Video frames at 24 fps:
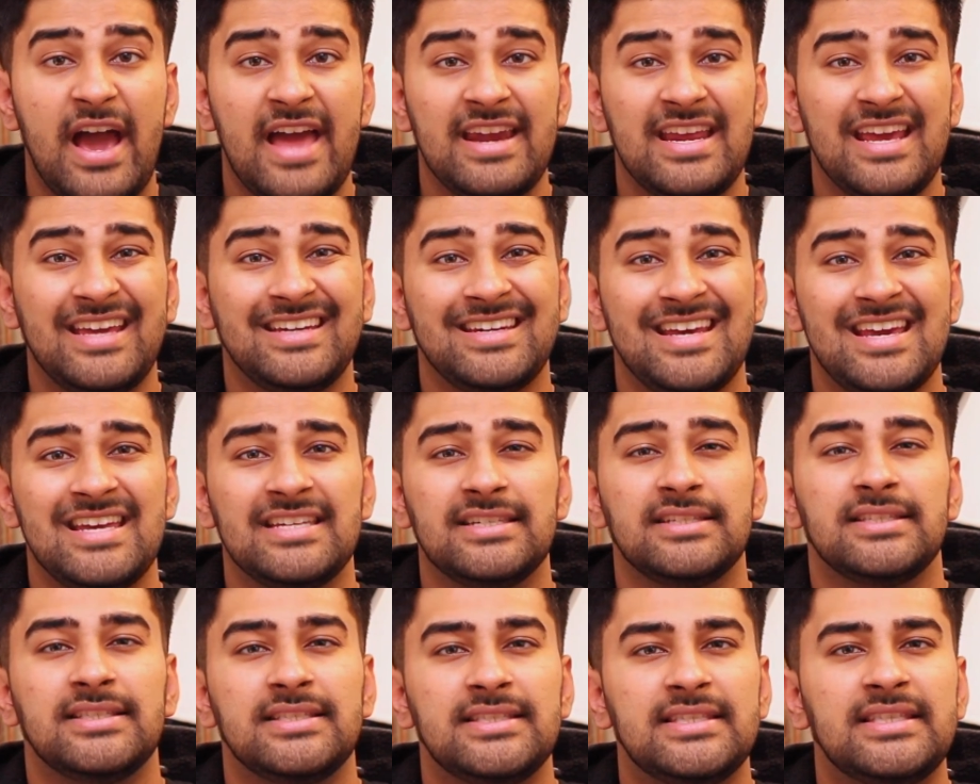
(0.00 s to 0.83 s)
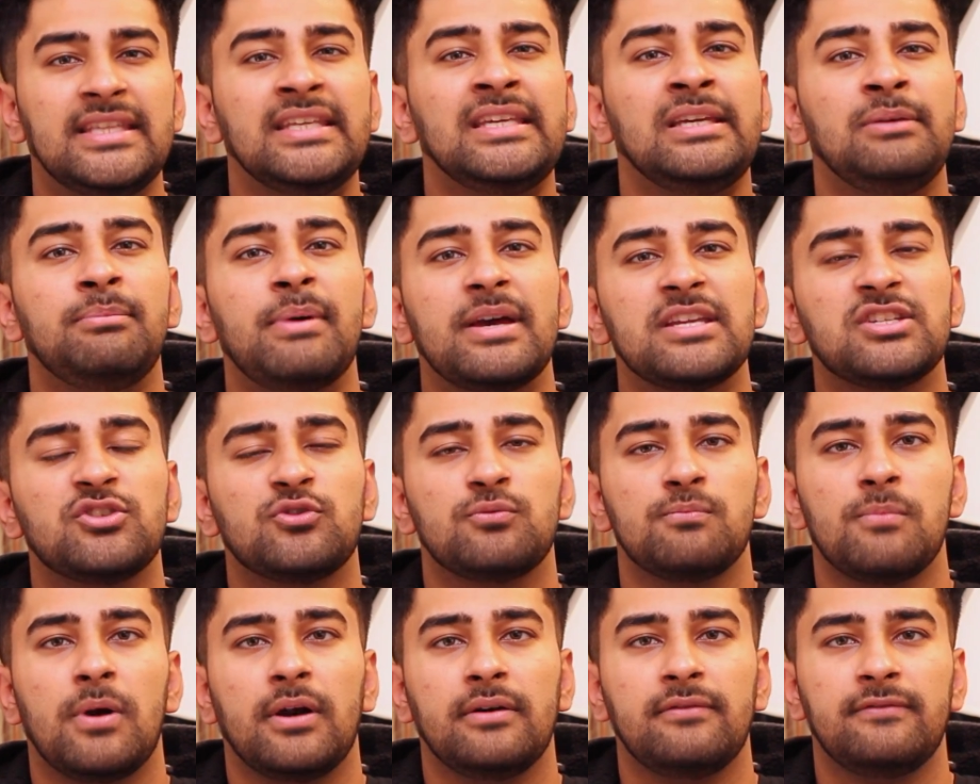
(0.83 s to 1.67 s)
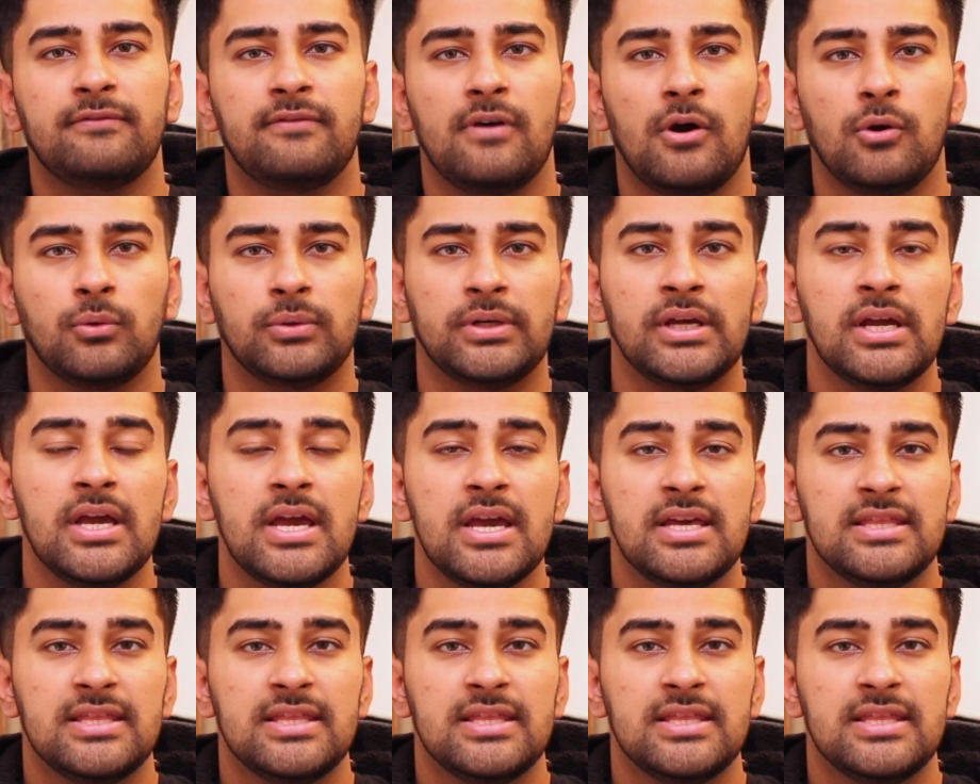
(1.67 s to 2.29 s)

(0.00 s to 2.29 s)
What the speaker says: and it is the best smartphone,